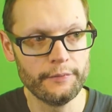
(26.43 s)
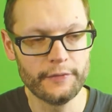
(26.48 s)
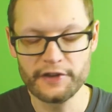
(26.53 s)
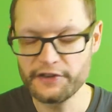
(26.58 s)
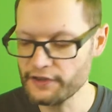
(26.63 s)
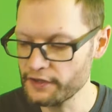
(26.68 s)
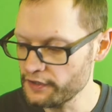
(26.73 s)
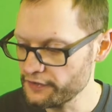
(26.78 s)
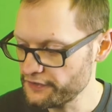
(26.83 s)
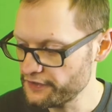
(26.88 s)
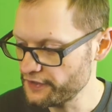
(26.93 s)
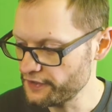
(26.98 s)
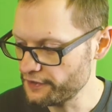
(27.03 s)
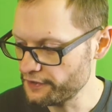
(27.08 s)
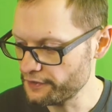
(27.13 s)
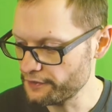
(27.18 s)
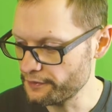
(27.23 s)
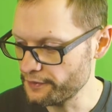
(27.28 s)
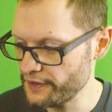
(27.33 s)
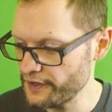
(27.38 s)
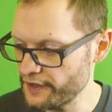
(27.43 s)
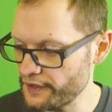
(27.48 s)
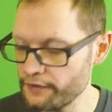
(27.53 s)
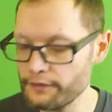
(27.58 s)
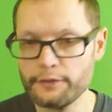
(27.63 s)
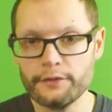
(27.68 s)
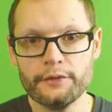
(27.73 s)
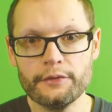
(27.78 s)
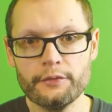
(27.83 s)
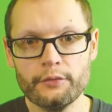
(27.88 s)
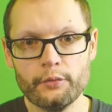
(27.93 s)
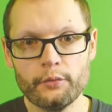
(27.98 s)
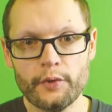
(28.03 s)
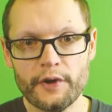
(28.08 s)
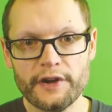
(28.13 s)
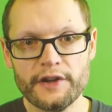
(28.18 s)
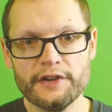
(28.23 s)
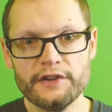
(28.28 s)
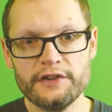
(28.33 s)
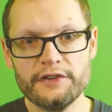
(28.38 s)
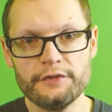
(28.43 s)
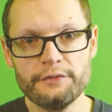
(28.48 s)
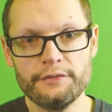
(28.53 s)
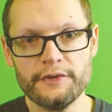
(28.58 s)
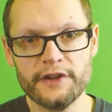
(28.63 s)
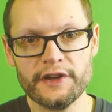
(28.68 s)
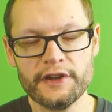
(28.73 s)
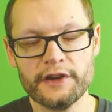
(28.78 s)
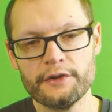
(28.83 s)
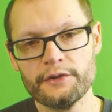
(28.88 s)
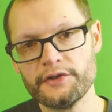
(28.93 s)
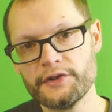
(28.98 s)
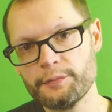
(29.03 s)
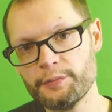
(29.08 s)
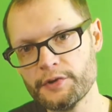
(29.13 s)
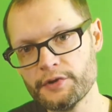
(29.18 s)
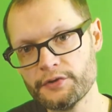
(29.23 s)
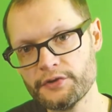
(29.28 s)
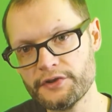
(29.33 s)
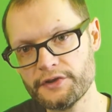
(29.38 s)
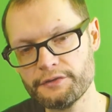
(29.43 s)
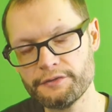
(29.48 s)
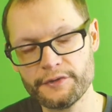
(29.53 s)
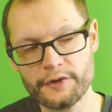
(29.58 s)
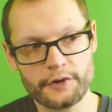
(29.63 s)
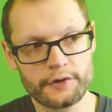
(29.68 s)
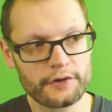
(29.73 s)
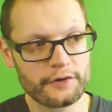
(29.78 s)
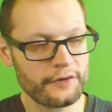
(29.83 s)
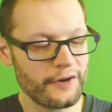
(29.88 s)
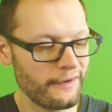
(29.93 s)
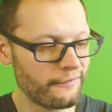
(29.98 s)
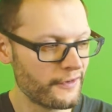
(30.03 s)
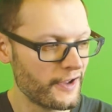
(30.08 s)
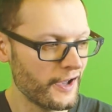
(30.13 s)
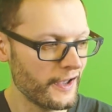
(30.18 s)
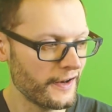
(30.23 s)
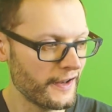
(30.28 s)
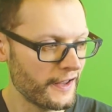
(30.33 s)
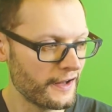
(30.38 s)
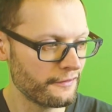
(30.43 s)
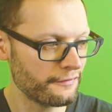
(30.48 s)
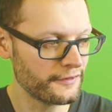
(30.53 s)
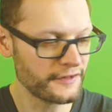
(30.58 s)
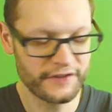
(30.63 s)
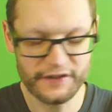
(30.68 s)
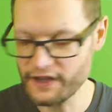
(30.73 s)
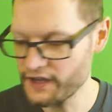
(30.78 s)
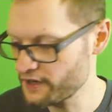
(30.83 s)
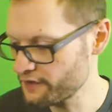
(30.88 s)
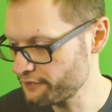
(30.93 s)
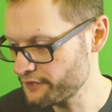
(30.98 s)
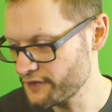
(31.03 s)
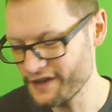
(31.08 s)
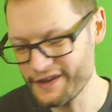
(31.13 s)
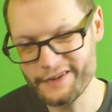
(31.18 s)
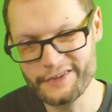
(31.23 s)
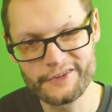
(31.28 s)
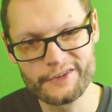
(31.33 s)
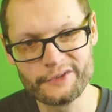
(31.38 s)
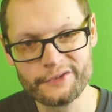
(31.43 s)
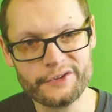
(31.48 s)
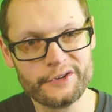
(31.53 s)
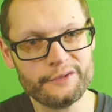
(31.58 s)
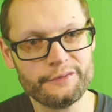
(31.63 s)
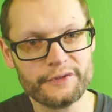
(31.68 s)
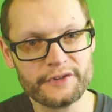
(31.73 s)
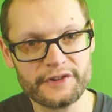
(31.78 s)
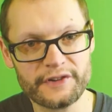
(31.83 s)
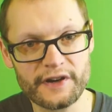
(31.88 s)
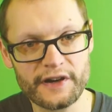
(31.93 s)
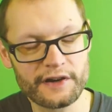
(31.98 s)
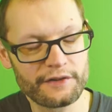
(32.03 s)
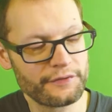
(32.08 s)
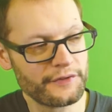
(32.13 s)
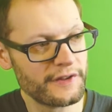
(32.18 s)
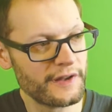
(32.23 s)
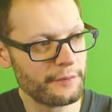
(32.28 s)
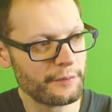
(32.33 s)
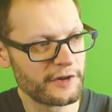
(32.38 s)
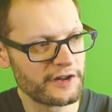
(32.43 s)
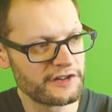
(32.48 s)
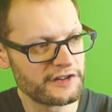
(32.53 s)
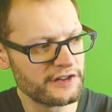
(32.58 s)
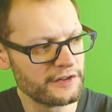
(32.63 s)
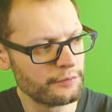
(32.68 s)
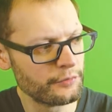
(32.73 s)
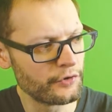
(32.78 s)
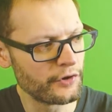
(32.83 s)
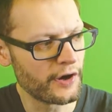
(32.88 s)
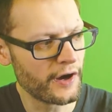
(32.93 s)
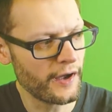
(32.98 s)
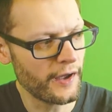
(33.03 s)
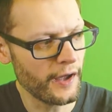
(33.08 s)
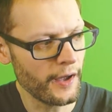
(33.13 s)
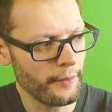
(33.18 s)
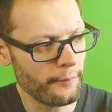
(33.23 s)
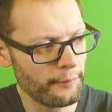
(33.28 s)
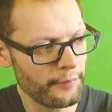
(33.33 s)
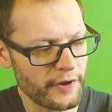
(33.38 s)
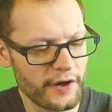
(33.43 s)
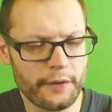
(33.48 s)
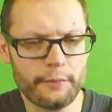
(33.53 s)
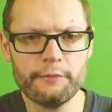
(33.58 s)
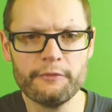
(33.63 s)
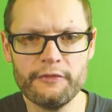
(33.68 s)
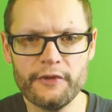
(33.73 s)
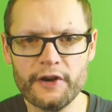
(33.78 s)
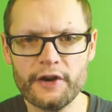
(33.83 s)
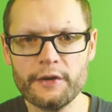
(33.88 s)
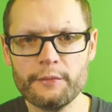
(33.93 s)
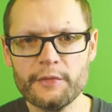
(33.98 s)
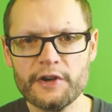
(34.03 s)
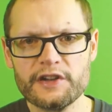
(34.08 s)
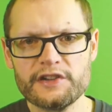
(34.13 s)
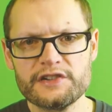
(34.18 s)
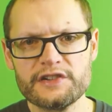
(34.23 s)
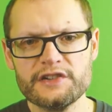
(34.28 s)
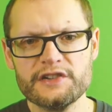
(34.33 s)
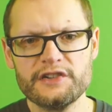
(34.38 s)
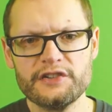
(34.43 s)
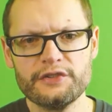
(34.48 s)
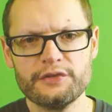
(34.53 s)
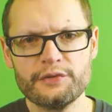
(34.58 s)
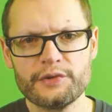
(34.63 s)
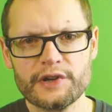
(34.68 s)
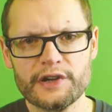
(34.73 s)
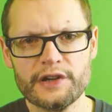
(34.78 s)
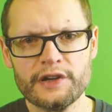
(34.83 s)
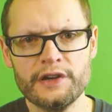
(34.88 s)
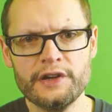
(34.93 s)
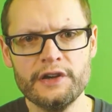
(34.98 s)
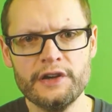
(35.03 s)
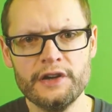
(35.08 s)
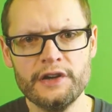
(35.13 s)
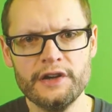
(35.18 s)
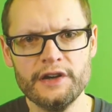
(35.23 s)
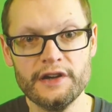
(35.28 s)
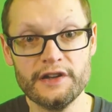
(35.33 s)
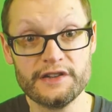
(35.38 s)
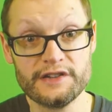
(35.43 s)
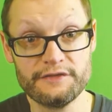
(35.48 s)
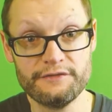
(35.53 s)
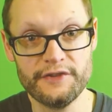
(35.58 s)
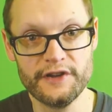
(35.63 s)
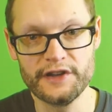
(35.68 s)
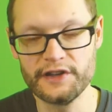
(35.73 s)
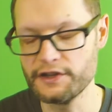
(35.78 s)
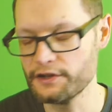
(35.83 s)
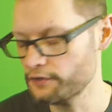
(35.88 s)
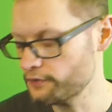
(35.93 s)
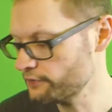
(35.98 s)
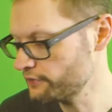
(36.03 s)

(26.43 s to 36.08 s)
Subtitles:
It's all centered around wanting to do video as opposed to photo. I've gotten out of photography. I just don't do photography that much anymore. But I'm very much into video.